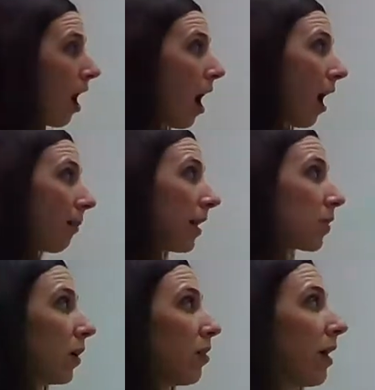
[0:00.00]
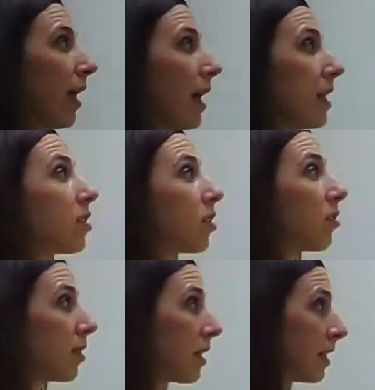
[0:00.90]
That's where you get
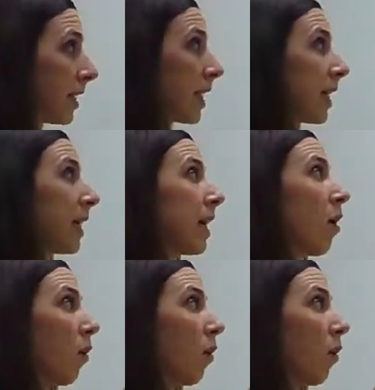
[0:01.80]
into the D